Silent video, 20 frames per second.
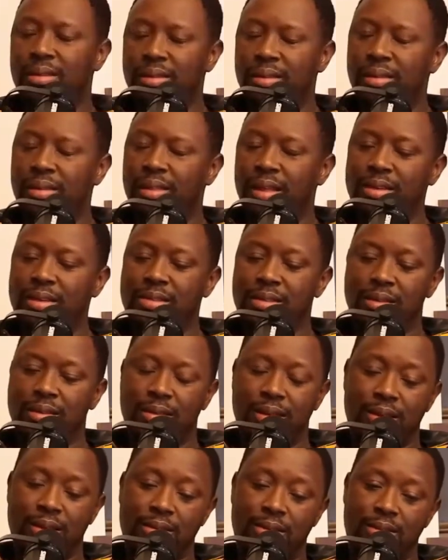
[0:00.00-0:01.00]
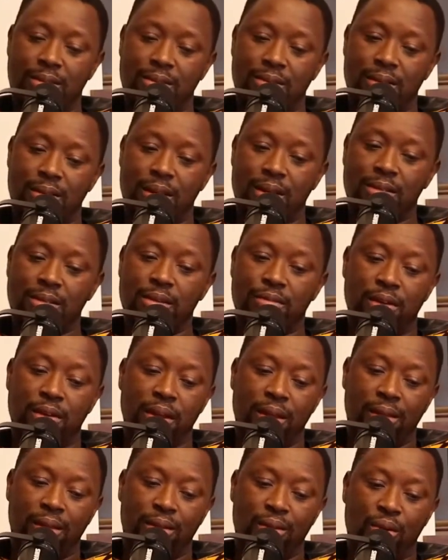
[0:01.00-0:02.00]
That's
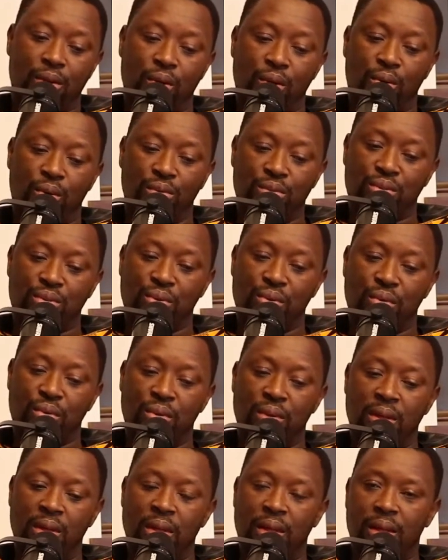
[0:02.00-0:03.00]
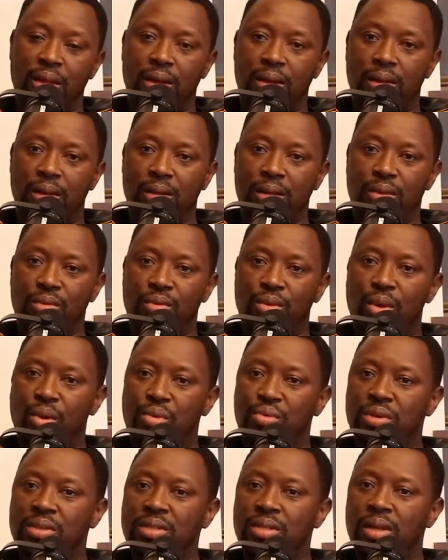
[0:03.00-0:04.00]
great. Also they will
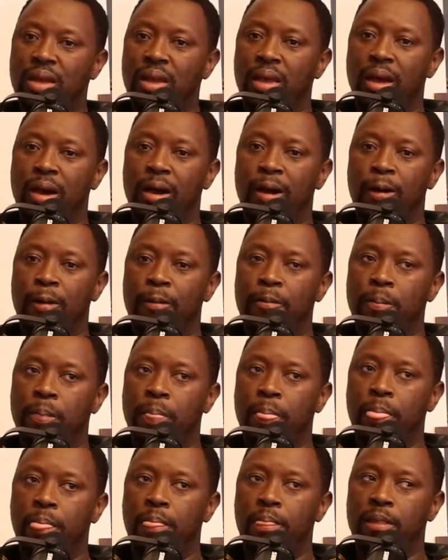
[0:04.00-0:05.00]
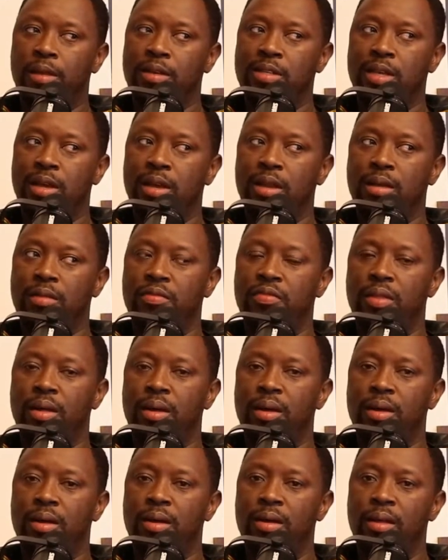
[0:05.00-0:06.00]
always say, they said if
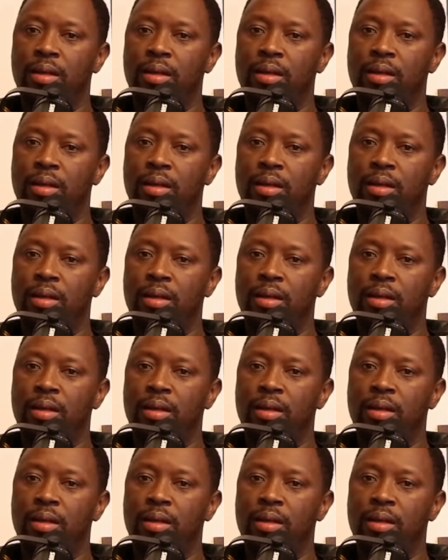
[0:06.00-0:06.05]
the